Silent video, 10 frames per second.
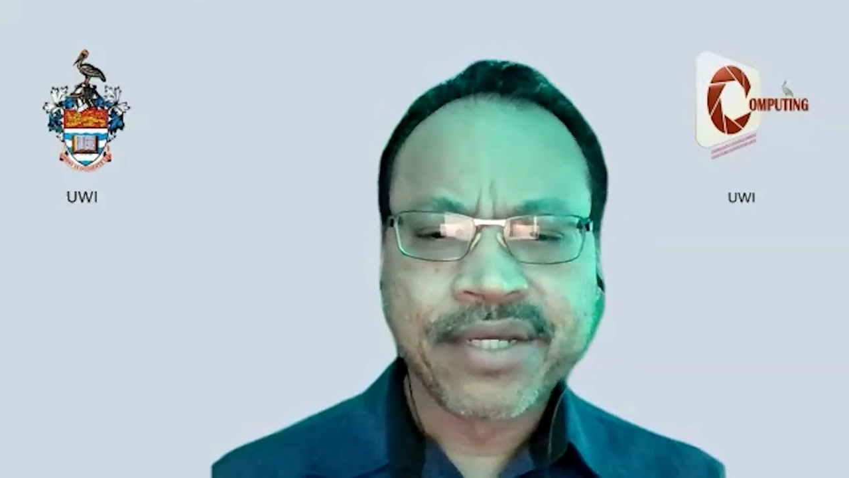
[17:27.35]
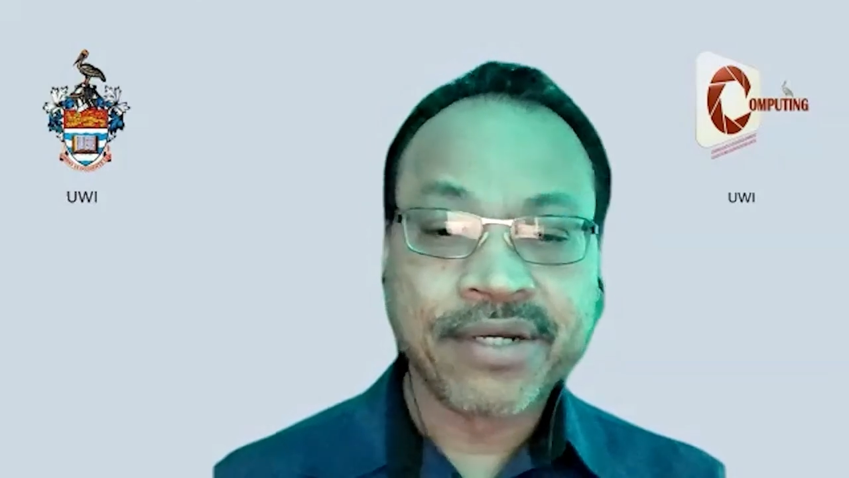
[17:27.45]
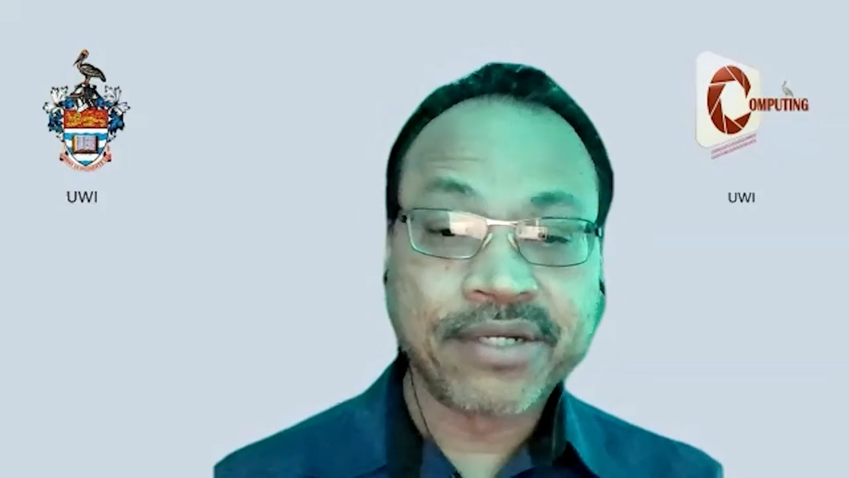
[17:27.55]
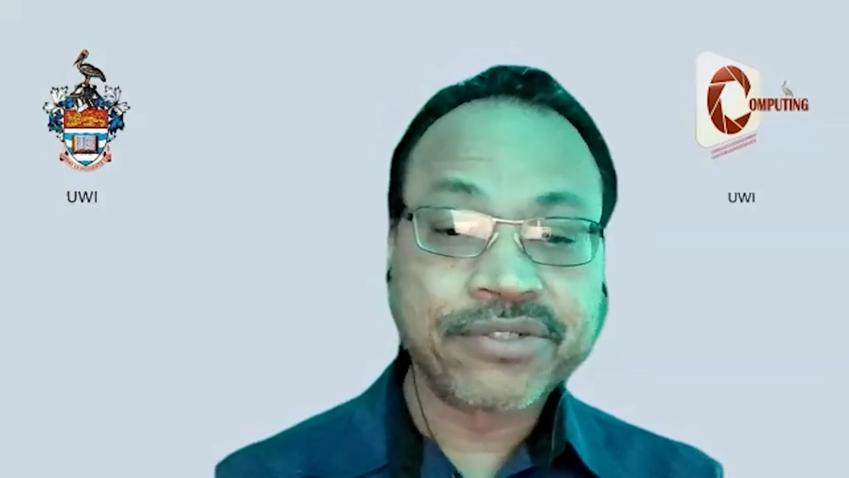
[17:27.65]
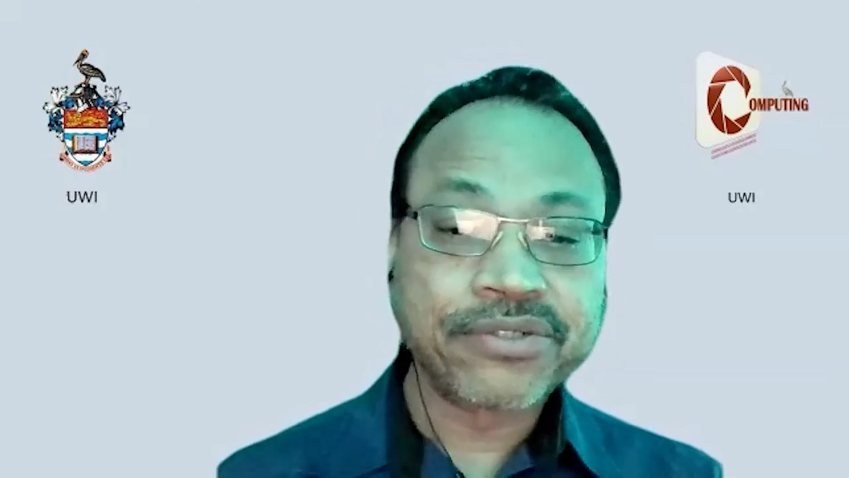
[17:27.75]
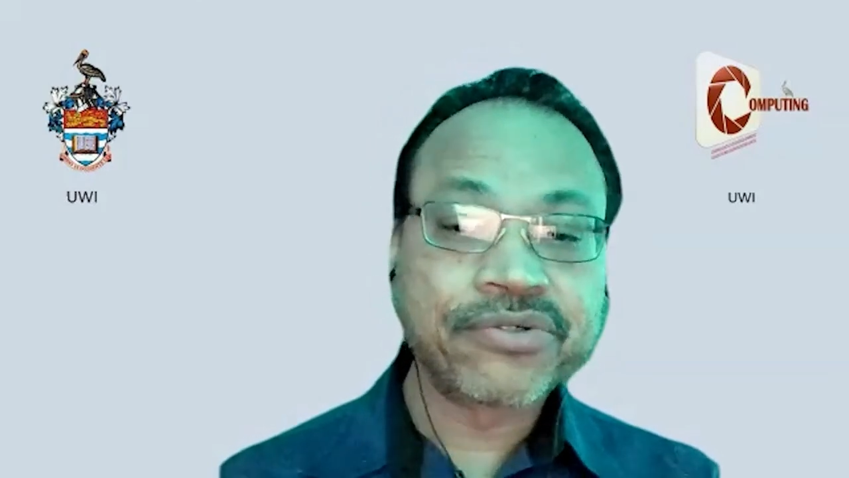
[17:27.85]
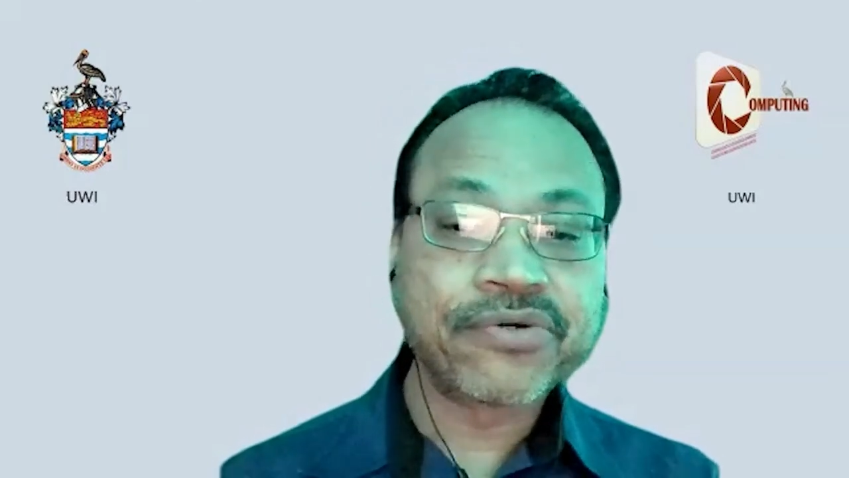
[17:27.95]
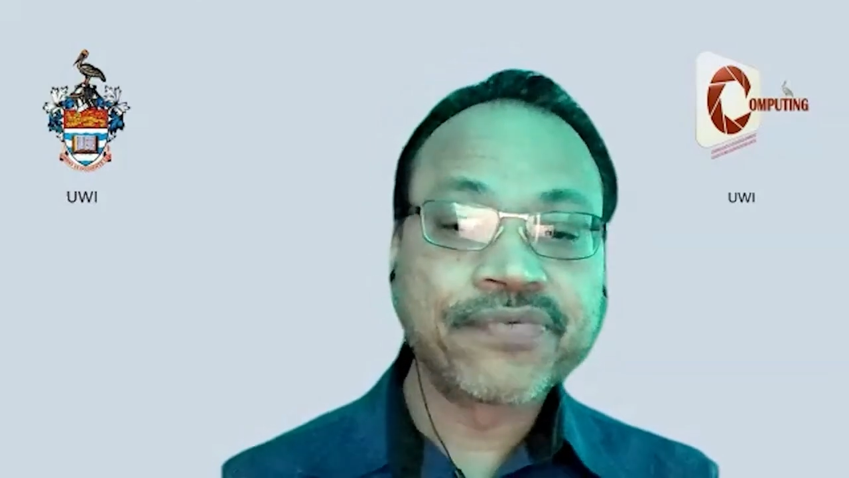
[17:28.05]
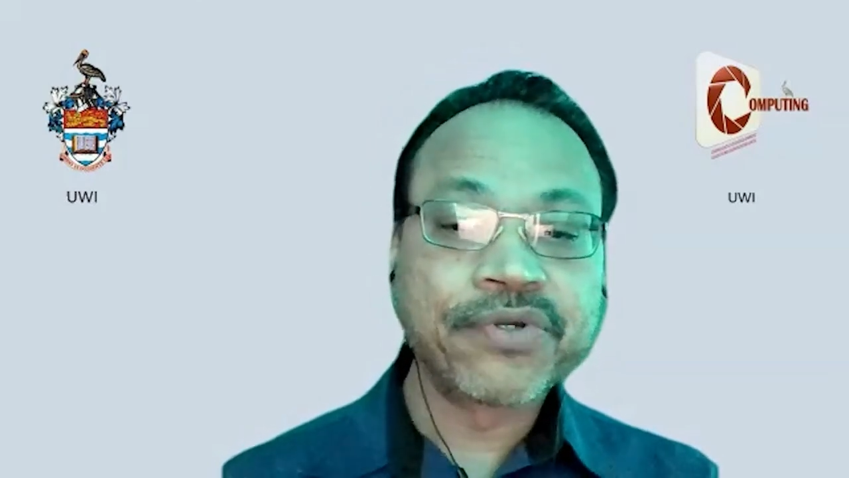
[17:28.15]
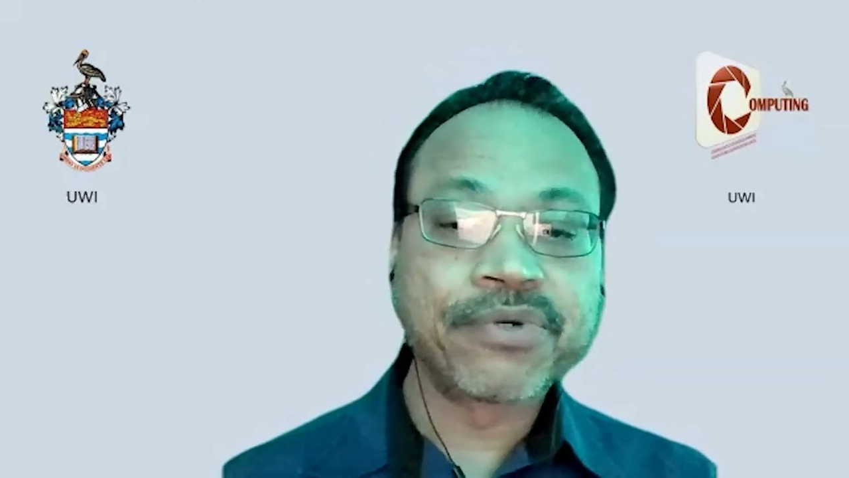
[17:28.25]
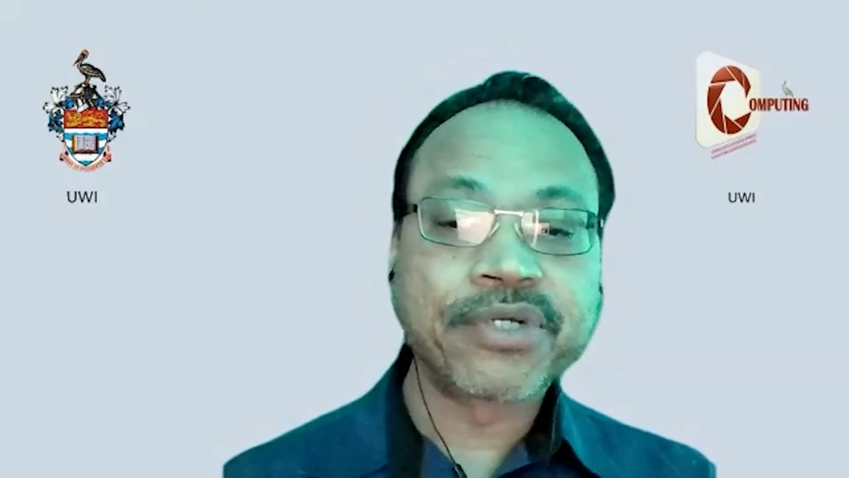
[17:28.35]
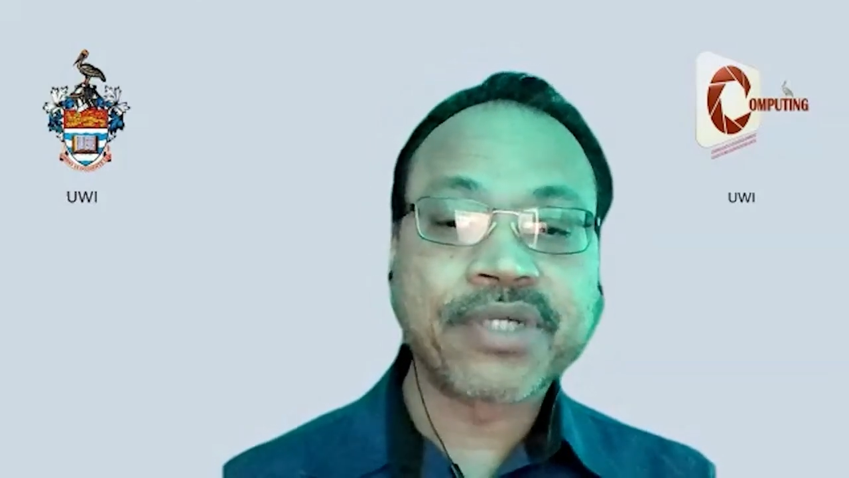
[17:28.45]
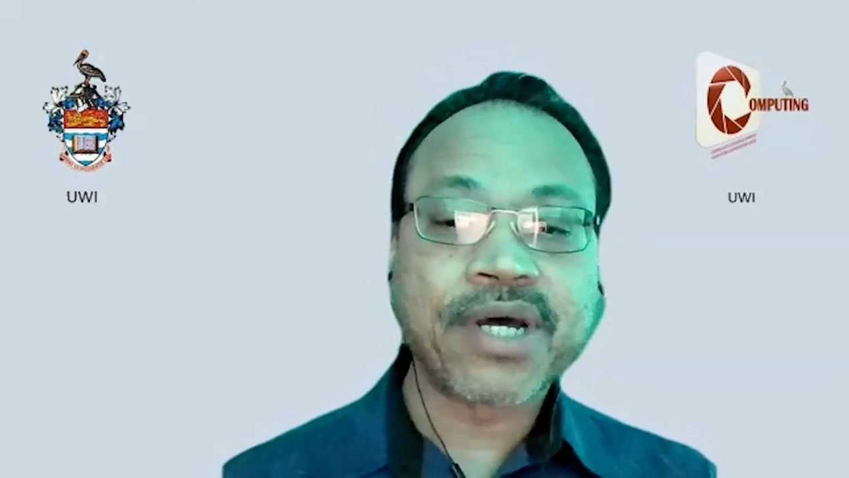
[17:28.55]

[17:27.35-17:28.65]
He also drove numerous